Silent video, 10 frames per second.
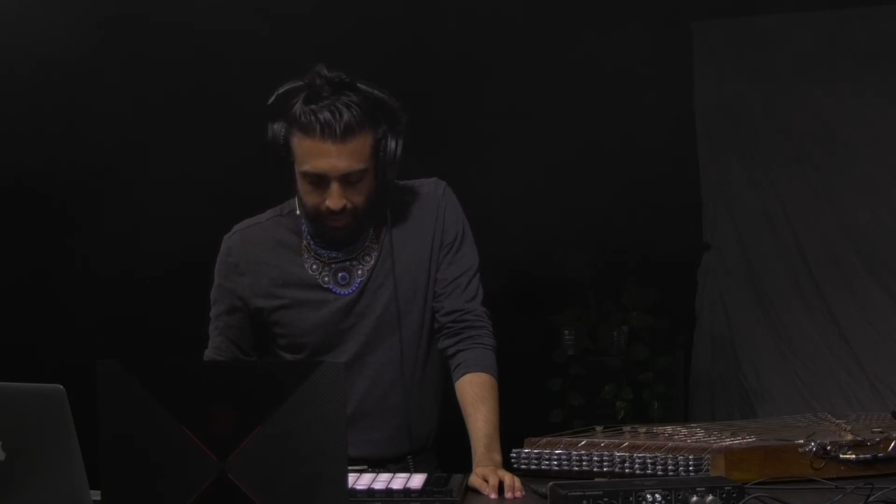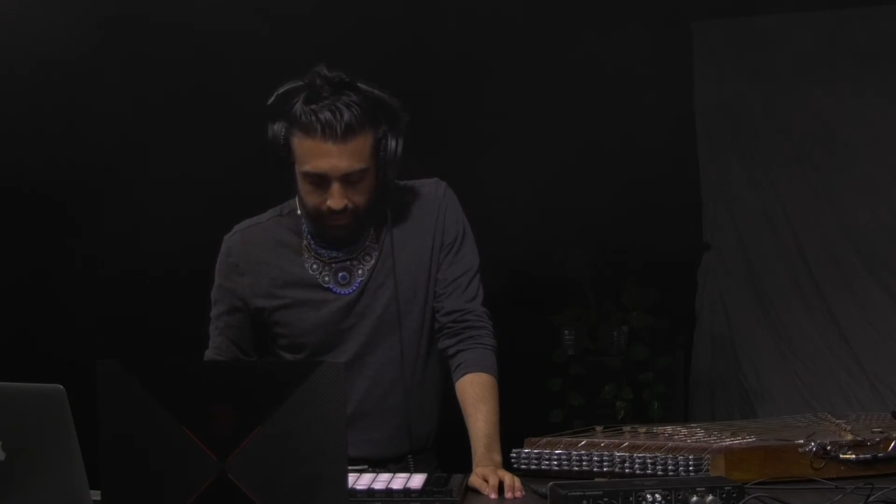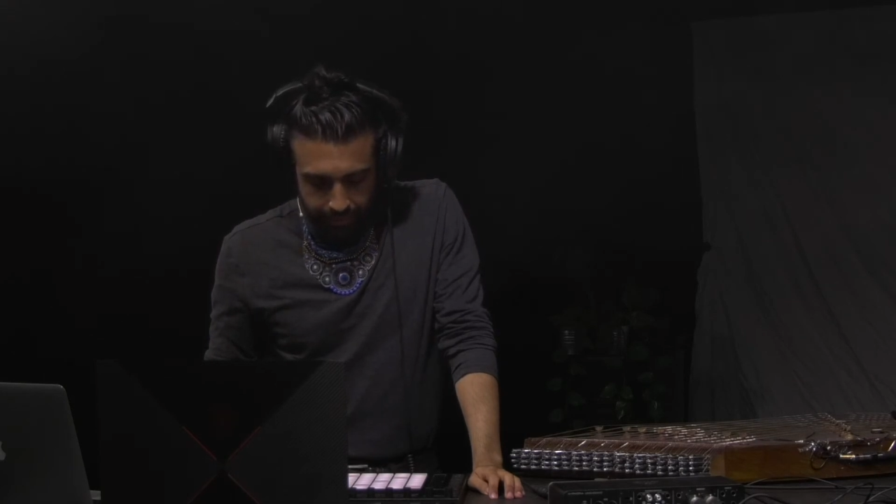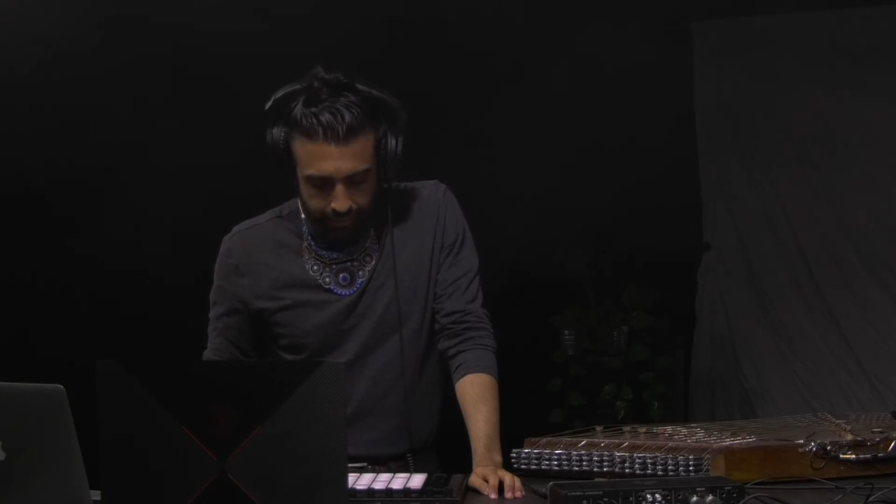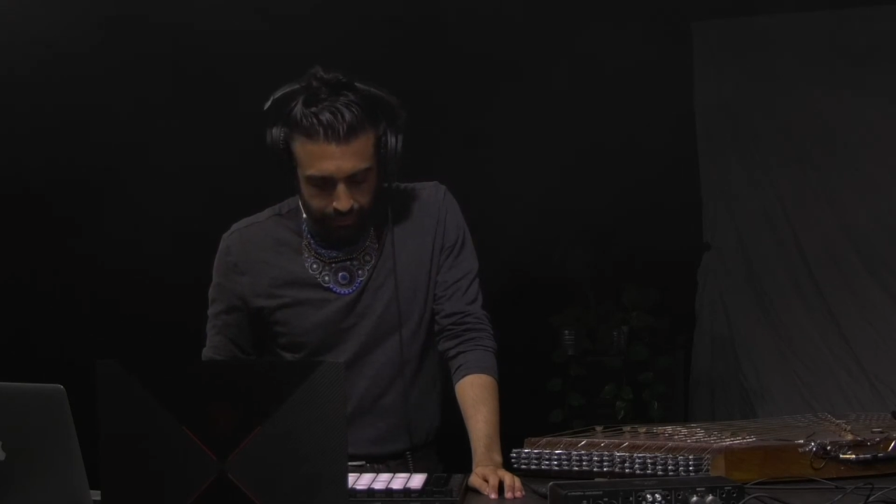
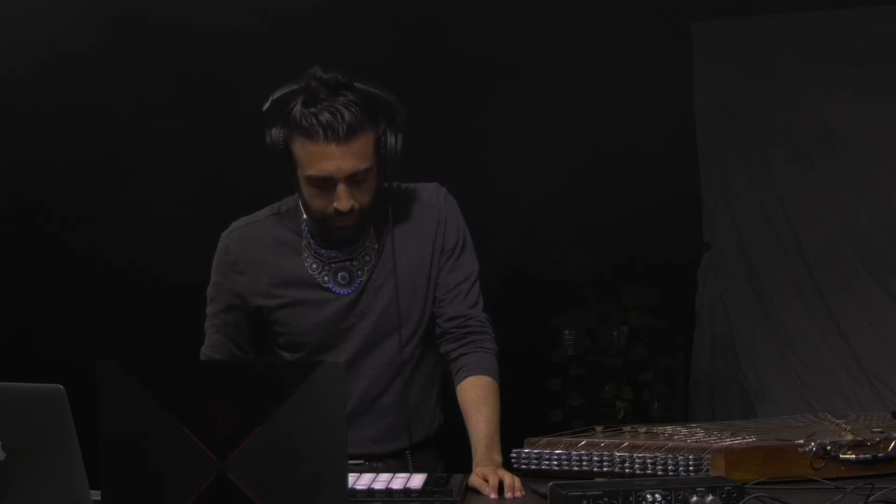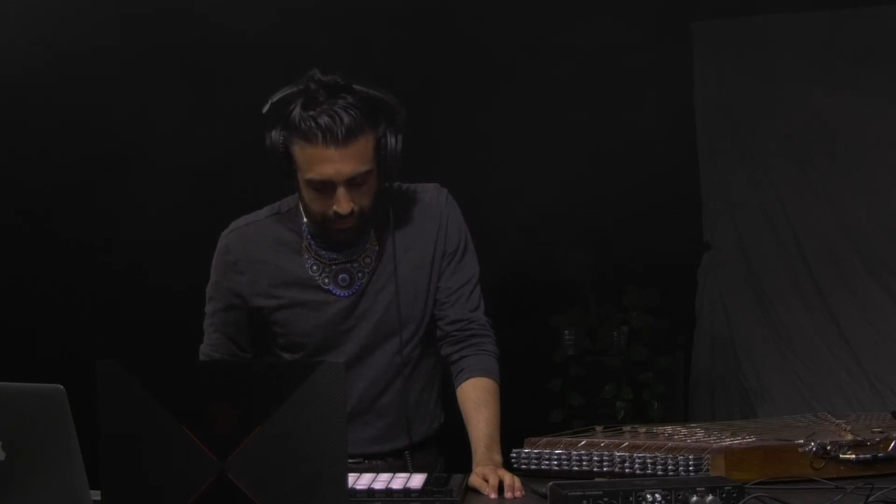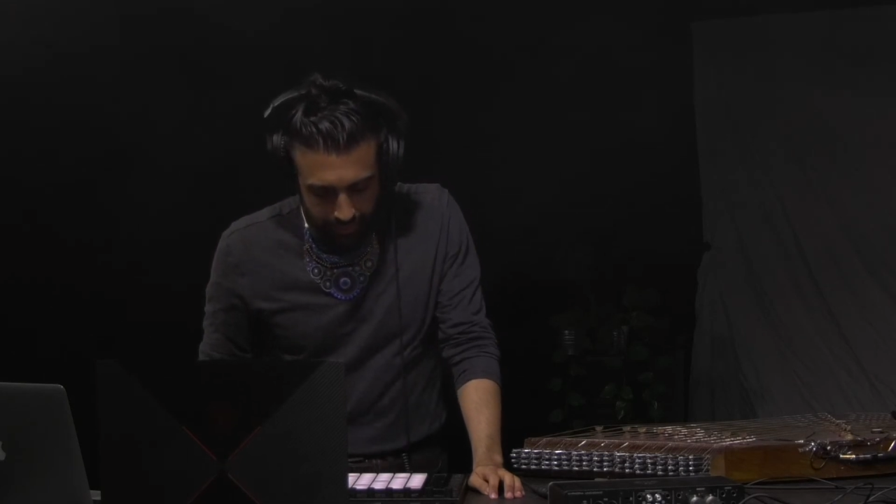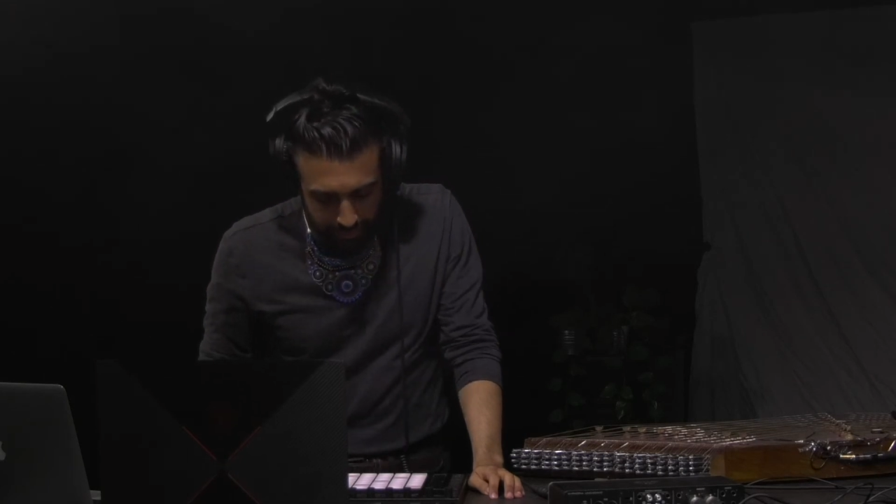think I'm just gonna